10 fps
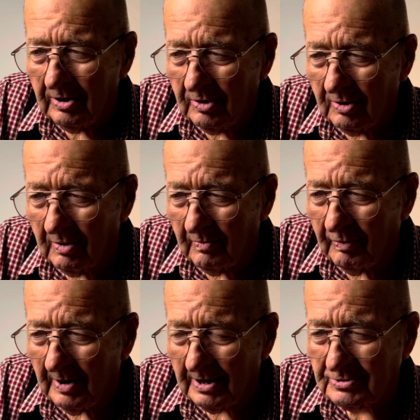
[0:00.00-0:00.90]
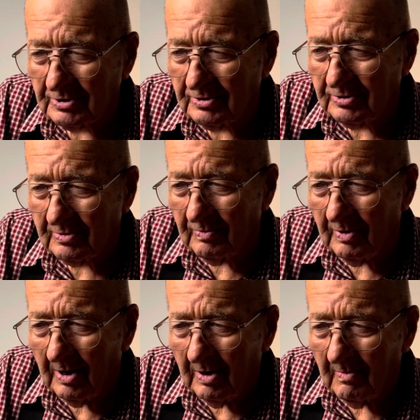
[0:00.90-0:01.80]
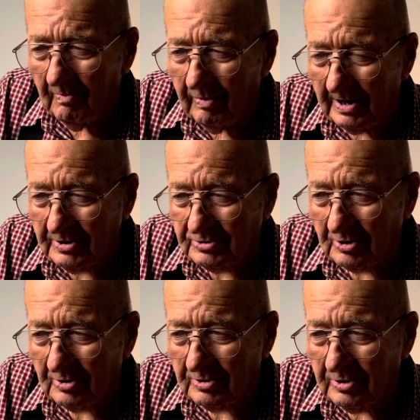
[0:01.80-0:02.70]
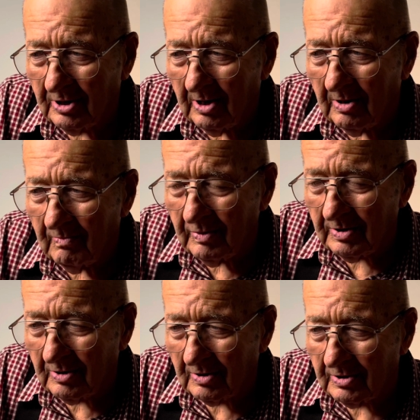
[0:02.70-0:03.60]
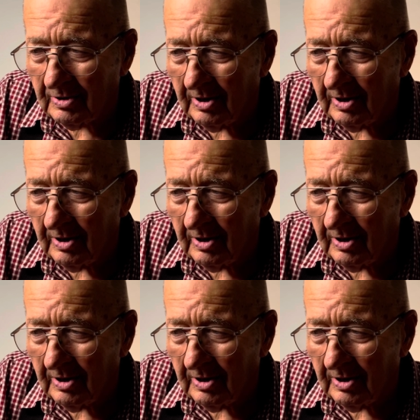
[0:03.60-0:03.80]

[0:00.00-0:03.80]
you're a blessing to my church, because